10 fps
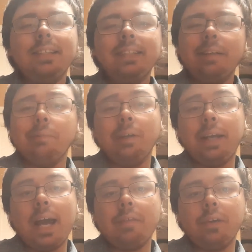didn't
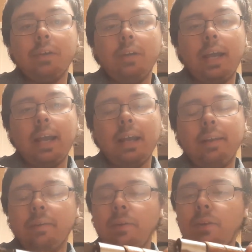really have a good
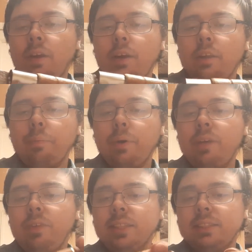handle the
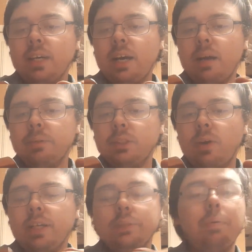previous time, so
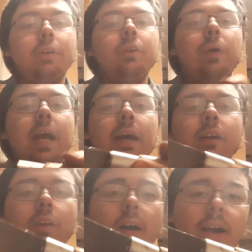I just put a new
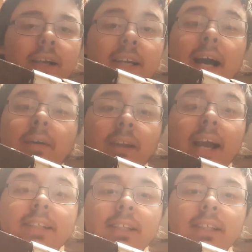handle on it. Now it actually